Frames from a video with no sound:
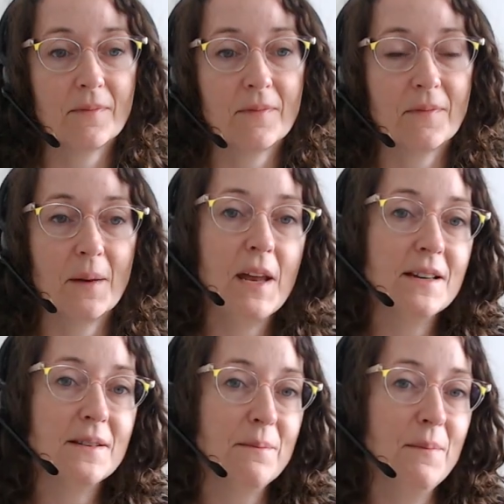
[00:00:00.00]

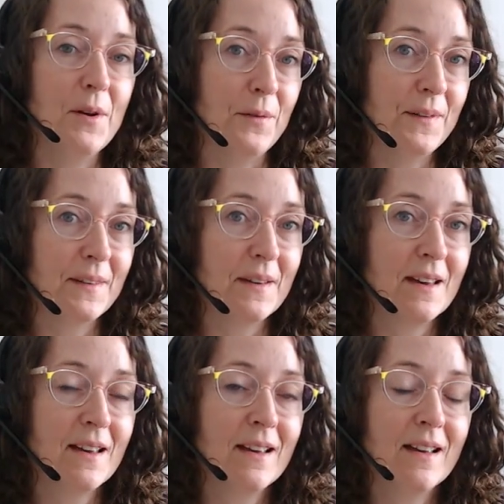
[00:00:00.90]
Meet Moose.
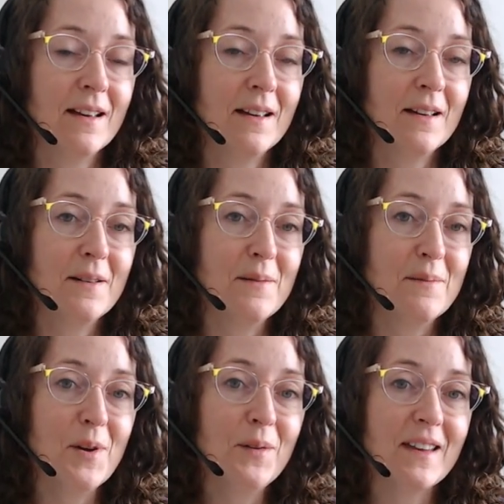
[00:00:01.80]

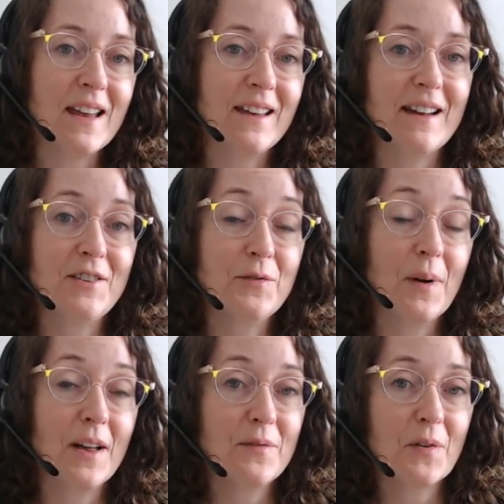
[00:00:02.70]
Moose is a
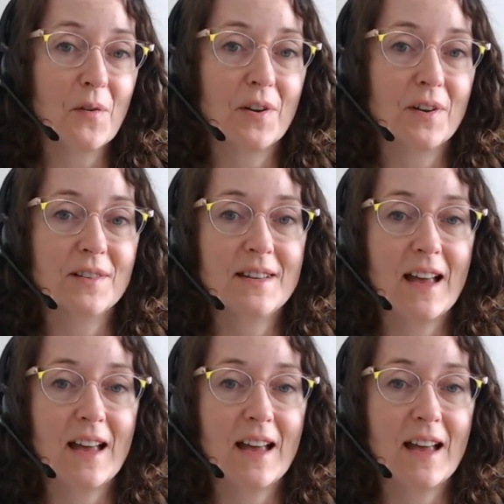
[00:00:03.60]
12-year-old